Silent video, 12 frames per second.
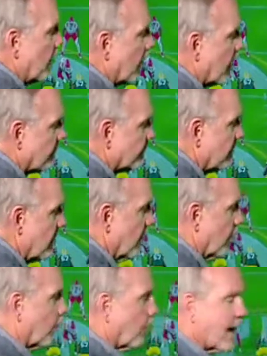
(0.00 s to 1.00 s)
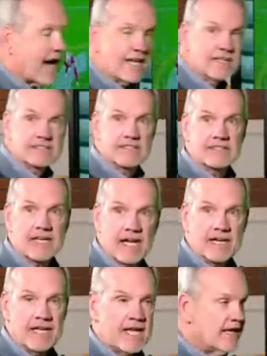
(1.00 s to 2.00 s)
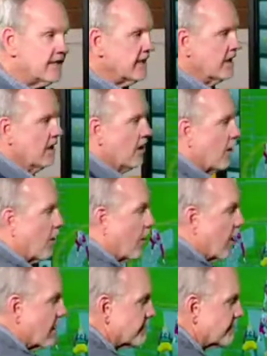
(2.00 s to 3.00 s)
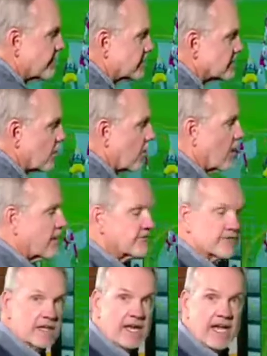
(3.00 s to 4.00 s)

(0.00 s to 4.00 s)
off? Y is the tight end. Off is off the